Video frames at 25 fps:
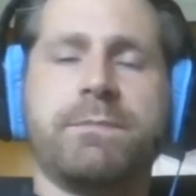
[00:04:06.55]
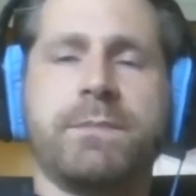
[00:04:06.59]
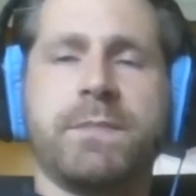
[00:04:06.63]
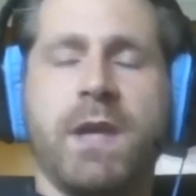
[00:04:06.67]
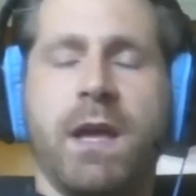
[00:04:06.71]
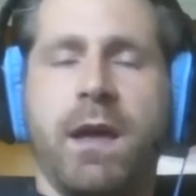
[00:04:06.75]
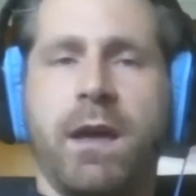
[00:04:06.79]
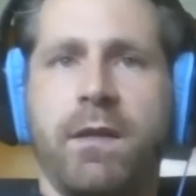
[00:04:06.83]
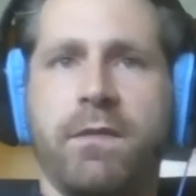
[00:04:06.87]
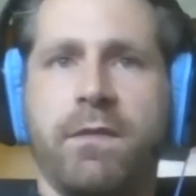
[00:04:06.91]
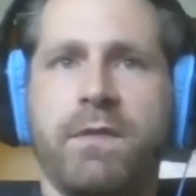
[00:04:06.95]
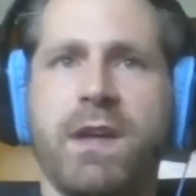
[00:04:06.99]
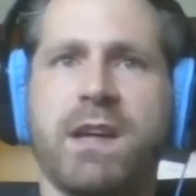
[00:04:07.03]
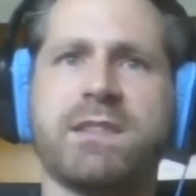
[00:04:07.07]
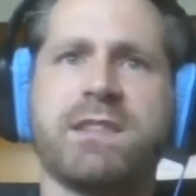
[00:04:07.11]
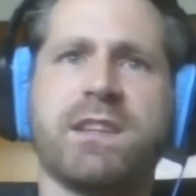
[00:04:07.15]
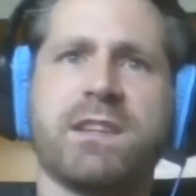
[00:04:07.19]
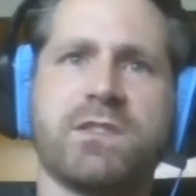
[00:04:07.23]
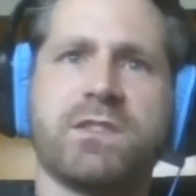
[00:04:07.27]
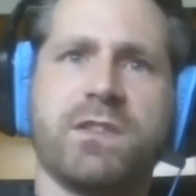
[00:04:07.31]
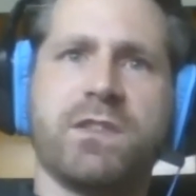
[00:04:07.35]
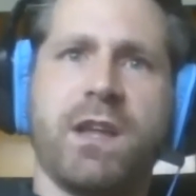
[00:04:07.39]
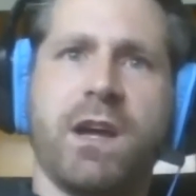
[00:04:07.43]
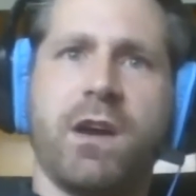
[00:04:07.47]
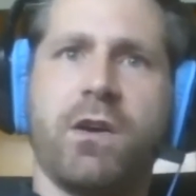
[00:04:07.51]
And that's
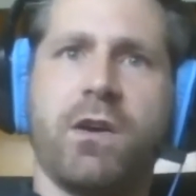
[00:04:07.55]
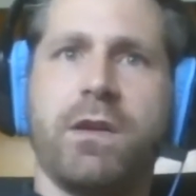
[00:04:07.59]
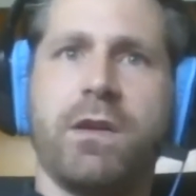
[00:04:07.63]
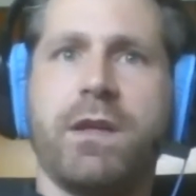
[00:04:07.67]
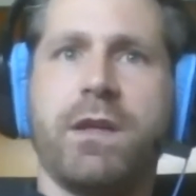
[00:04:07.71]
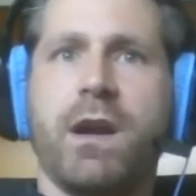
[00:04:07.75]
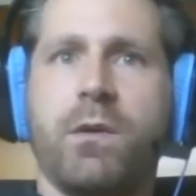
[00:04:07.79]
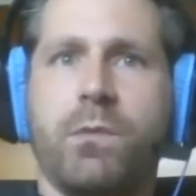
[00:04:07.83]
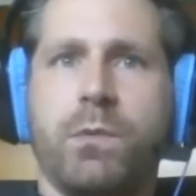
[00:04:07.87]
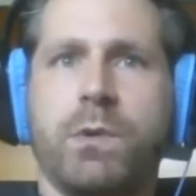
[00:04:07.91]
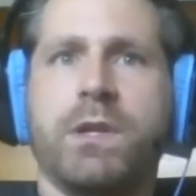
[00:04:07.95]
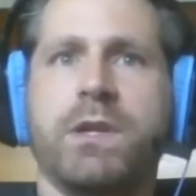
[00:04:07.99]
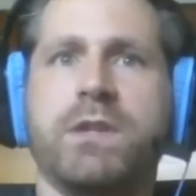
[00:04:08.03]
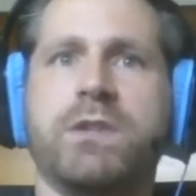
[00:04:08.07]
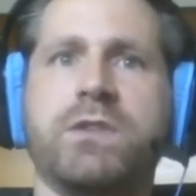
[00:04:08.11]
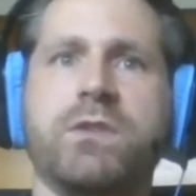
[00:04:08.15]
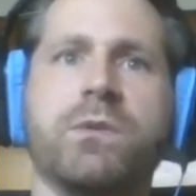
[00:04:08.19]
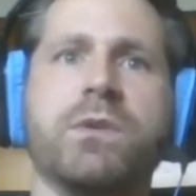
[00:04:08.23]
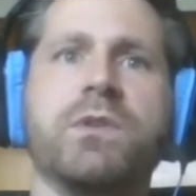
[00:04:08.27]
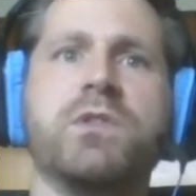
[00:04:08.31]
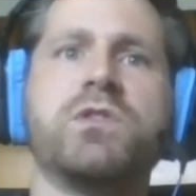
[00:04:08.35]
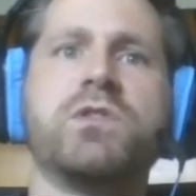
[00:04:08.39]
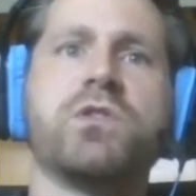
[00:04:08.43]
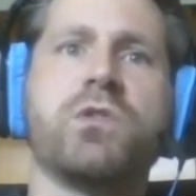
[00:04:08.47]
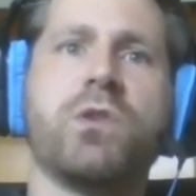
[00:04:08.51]
actually the area that I really do
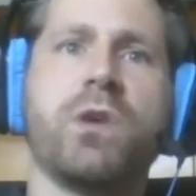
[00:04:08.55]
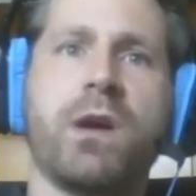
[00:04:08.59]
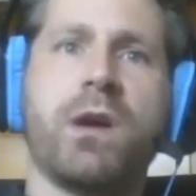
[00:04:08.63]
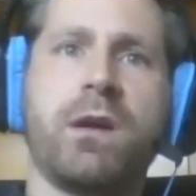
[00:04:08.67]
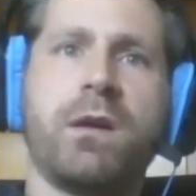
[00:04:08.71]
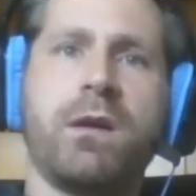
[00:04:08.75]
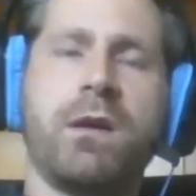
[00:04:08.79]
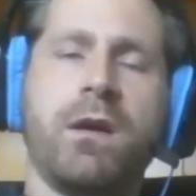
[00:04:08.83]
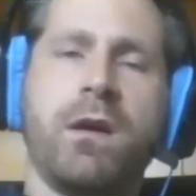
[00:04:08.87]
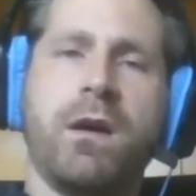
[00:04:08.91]
enjoy.